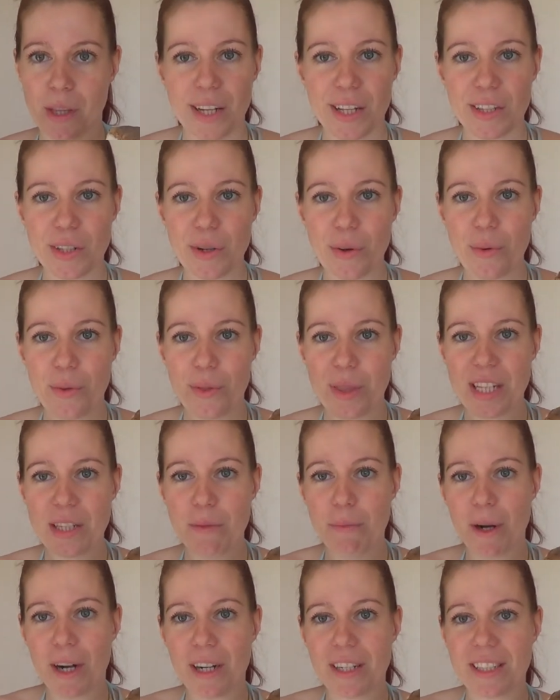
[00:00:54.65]
So
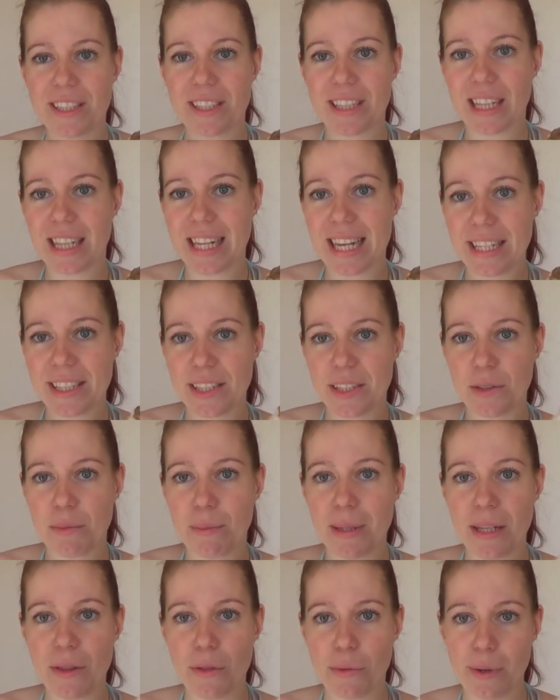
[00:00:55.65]
this box lasts
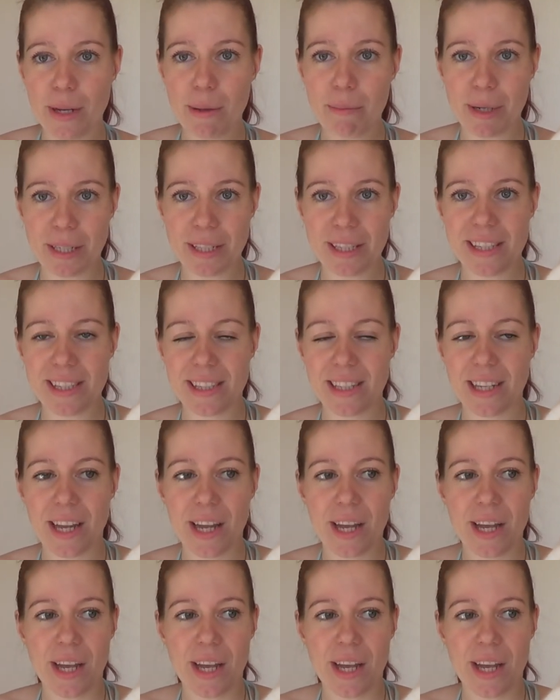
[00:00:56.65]
me three months,